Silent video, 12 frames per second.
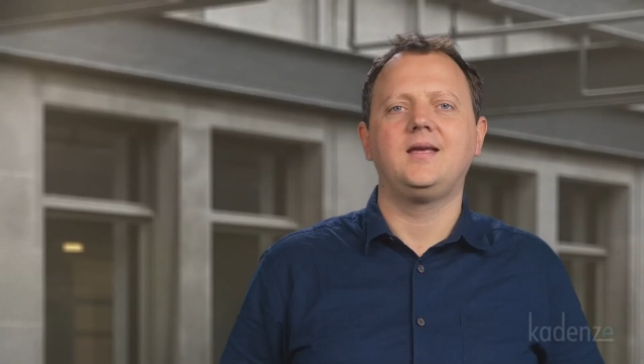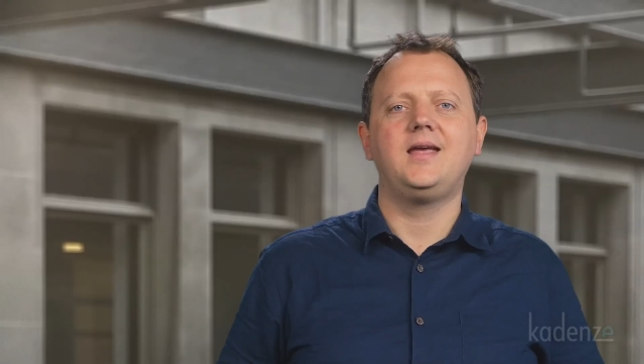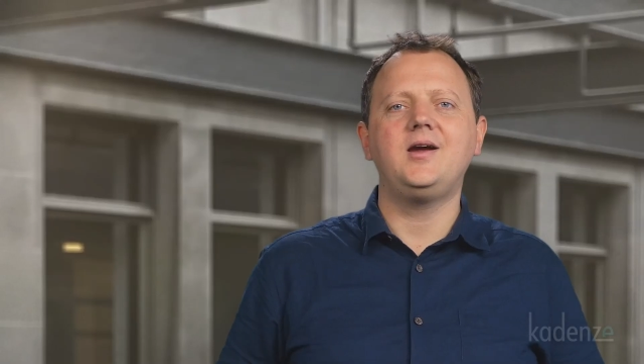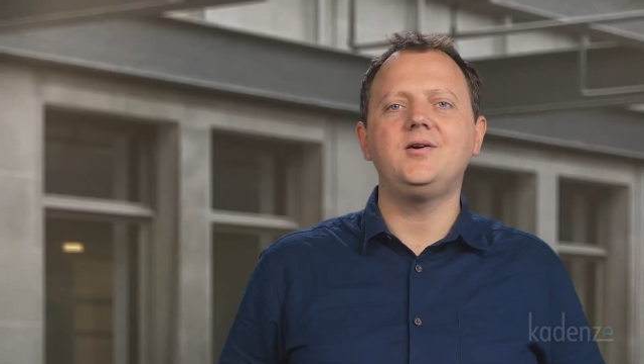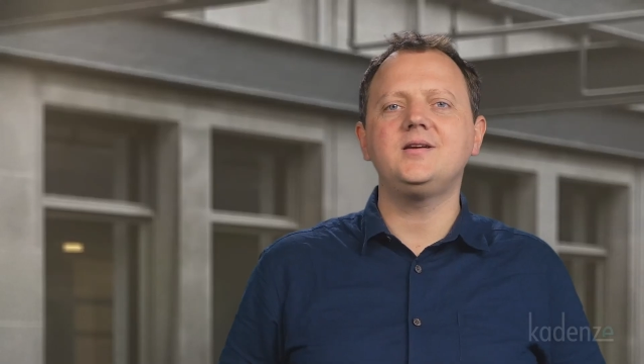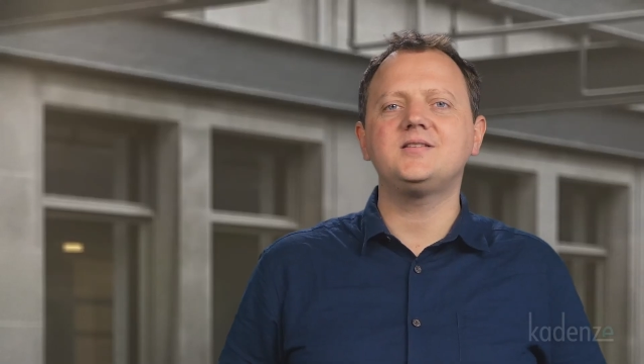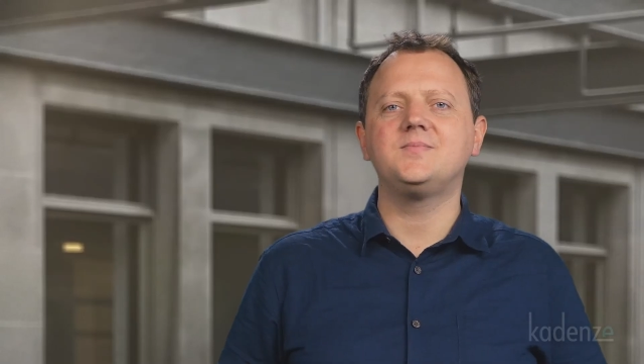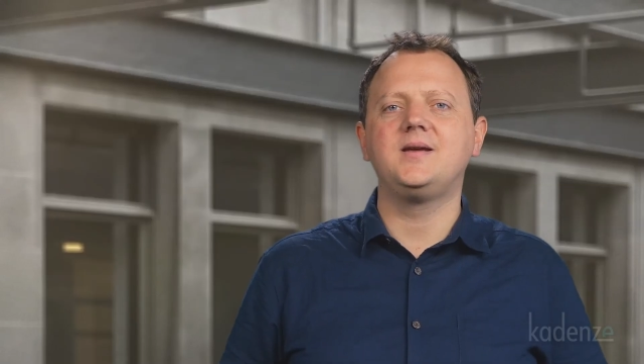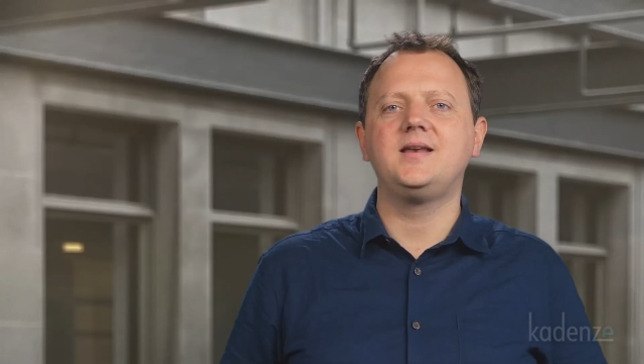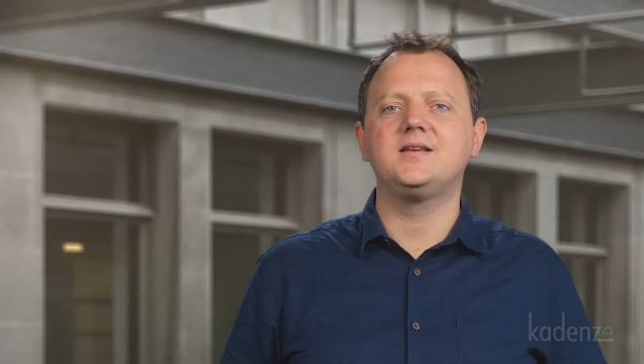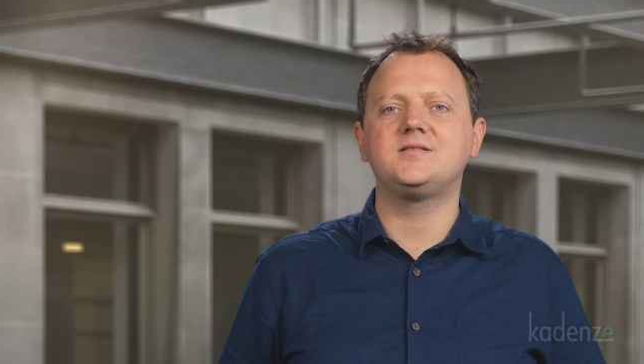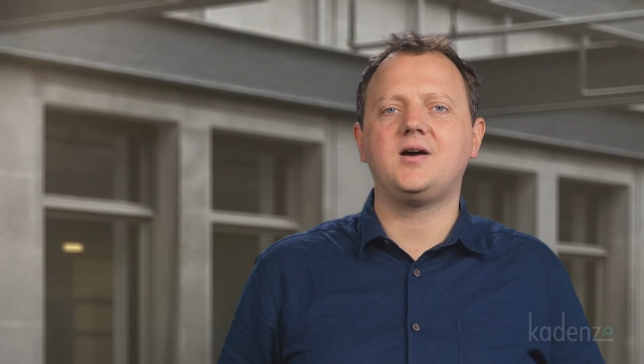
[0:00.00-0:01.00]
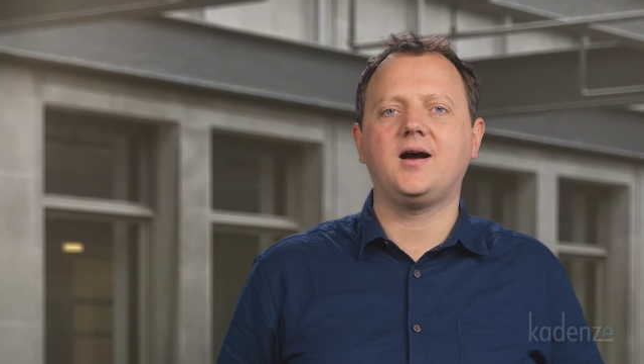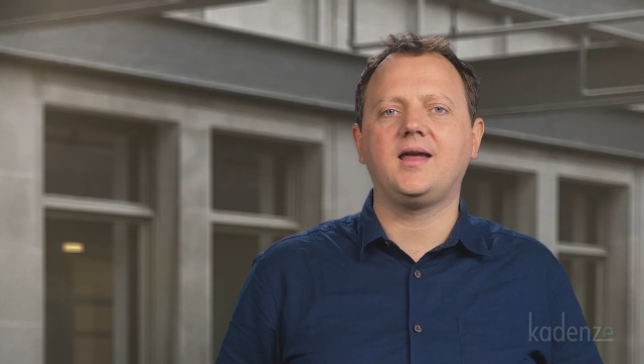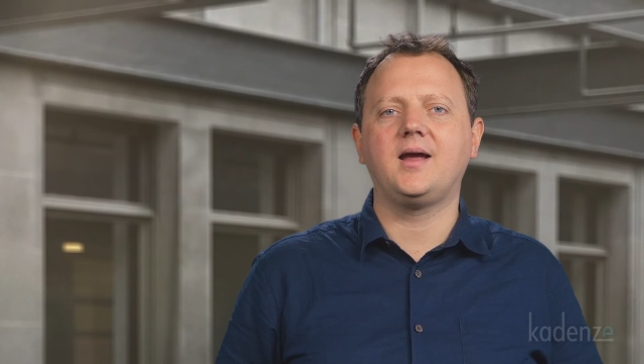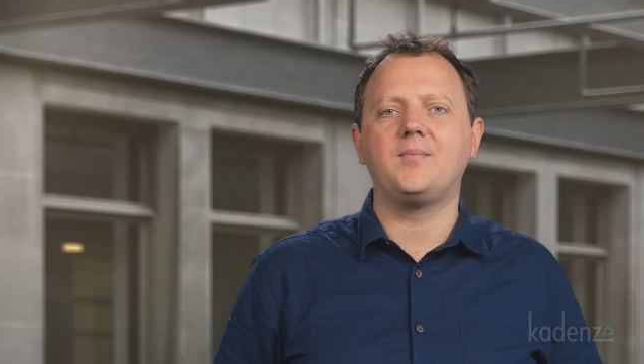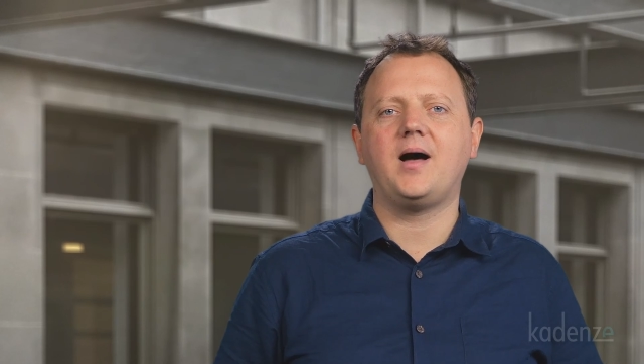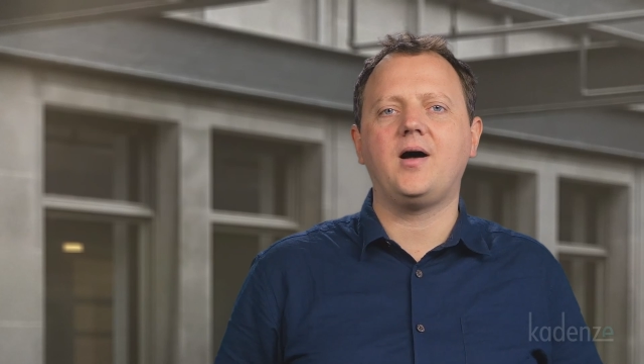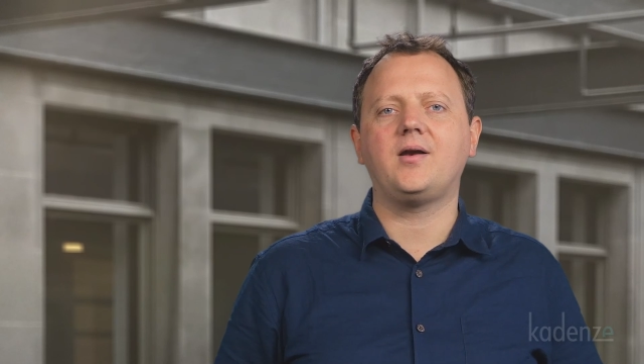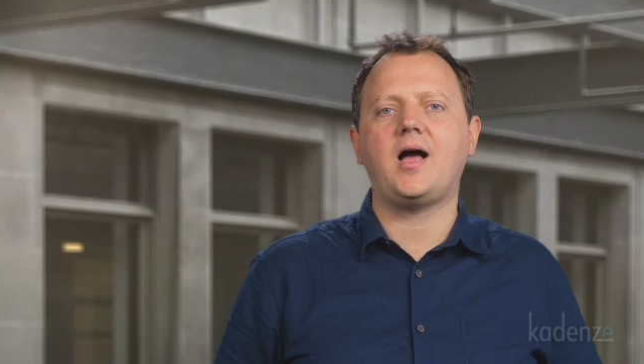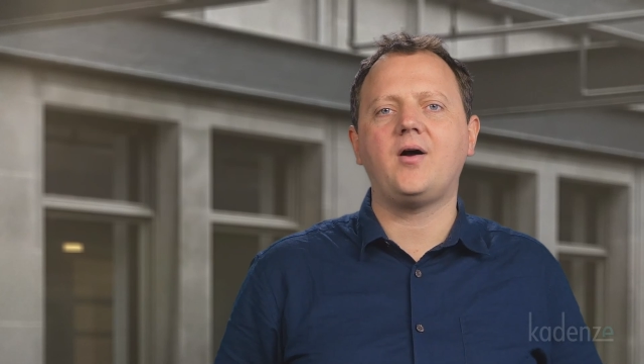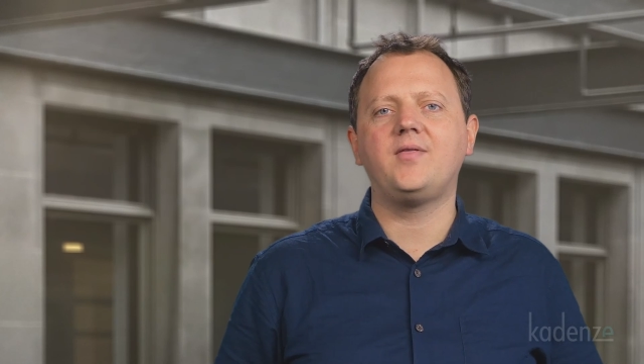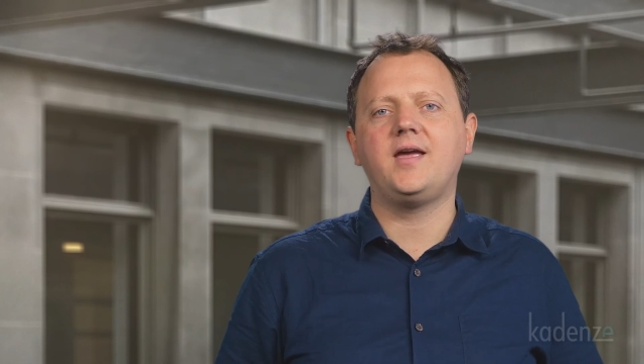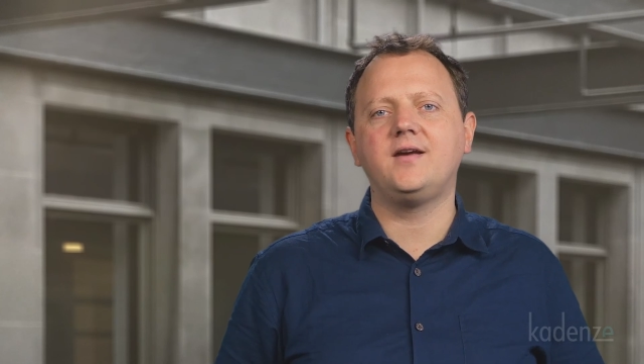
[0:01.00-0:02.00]
Here Yasmin is talking about
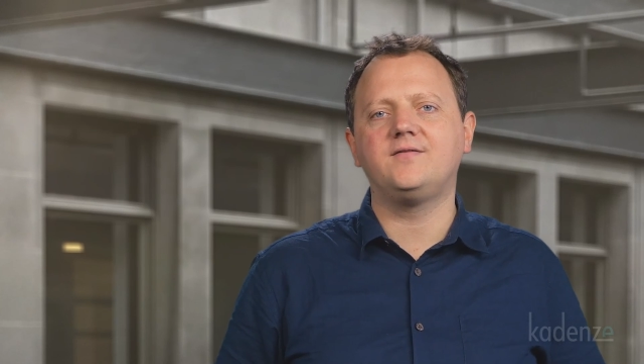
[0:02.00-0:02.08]
how they